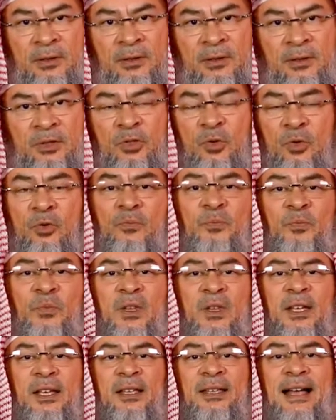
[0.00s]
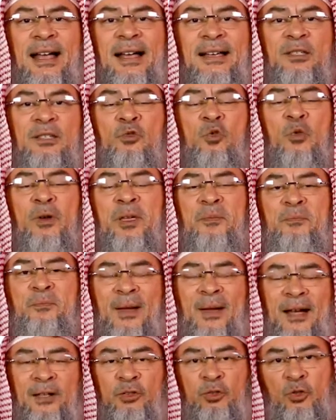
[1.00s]
So it has no
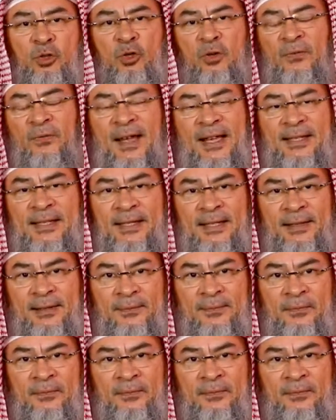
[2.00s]
impact on your fasting.